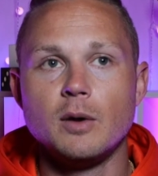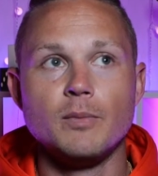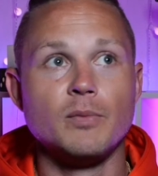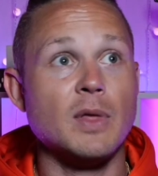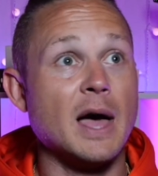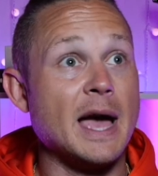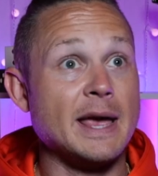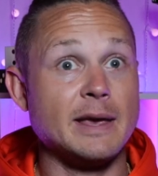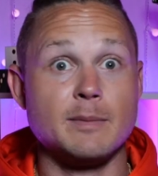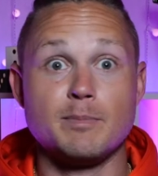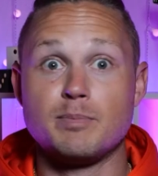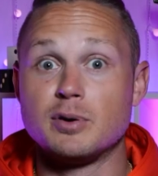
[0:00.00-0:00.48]

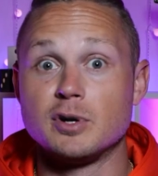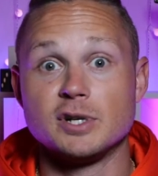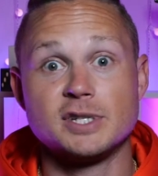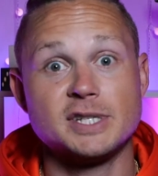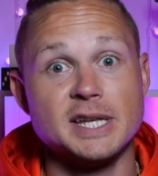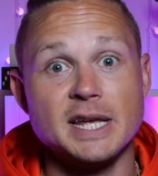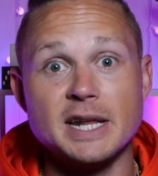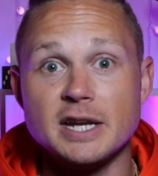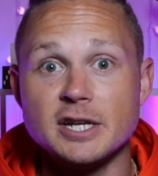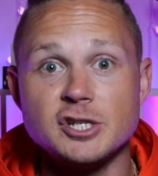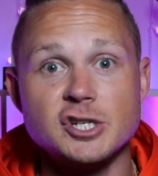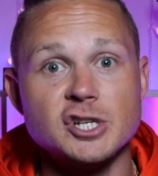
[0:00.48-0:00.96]
like
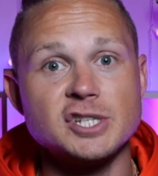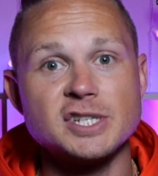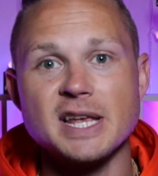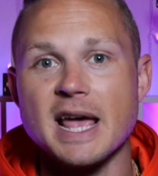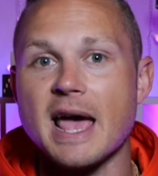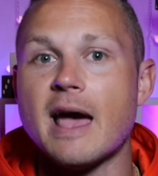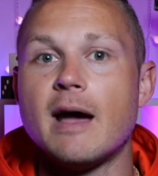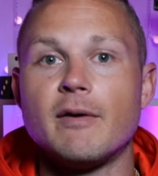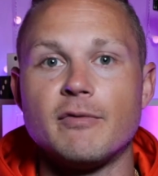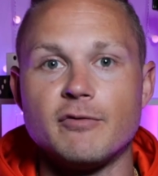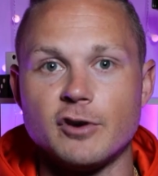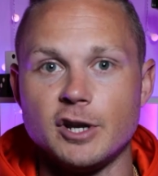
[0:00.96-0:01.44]
percentages,
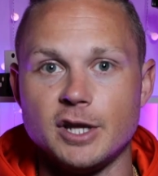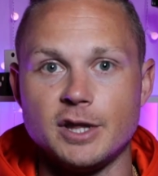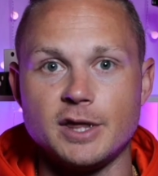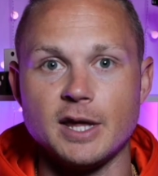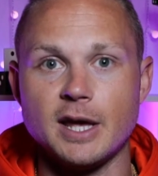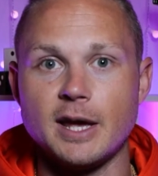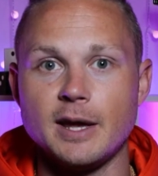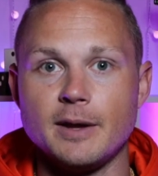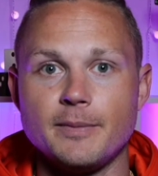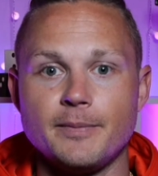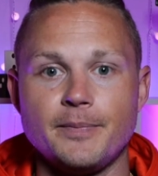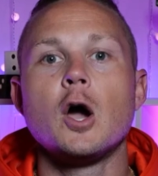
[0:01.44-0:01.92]

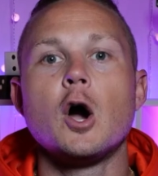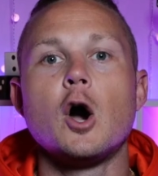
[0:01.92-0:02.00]
everything.